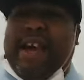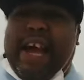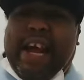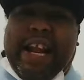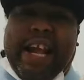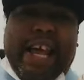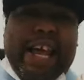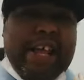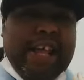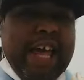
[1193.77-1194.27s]
and
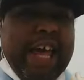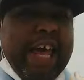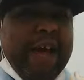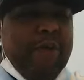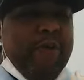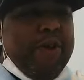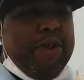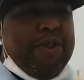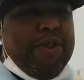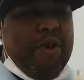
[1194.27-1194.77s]
then he, he
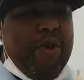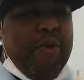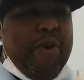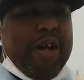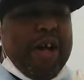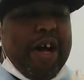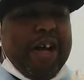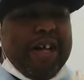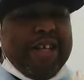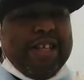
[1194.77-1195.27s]
would do
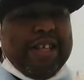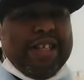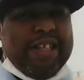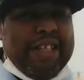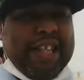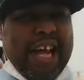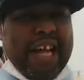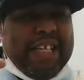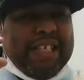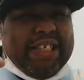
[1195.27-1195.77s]
it
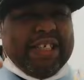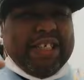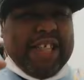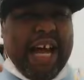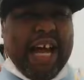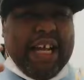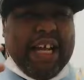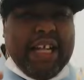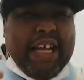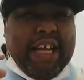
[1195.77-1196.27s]
like
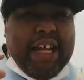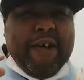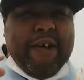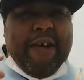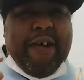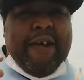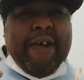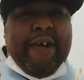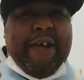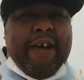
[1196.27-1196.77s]
slightly.
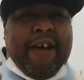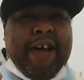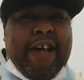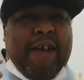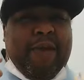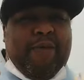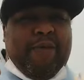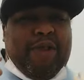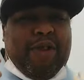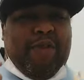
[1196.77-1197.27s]
He
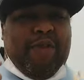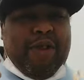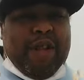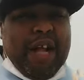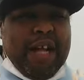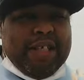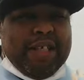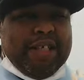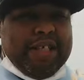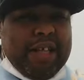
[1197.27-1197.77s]
would do it
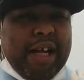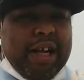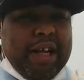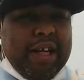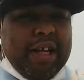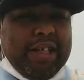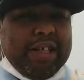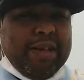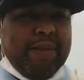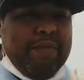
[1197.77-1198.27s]
like
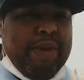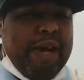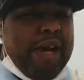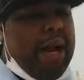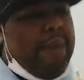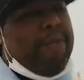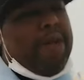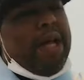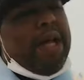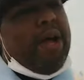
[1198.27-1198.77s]
subtly to me, and
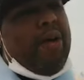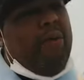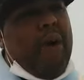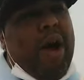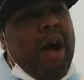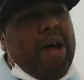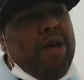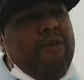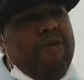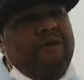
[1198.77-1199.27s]
I'd be like, "Yo, why
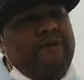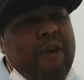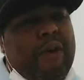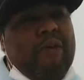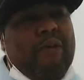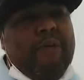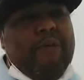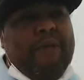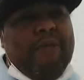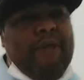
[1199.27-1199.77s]
are you
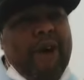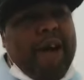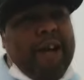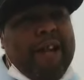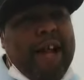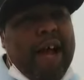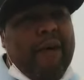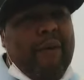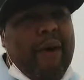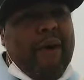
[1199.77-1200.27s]
me right
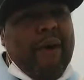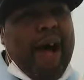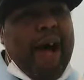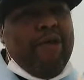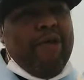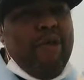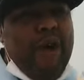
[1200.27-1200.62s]
now? Why, why are you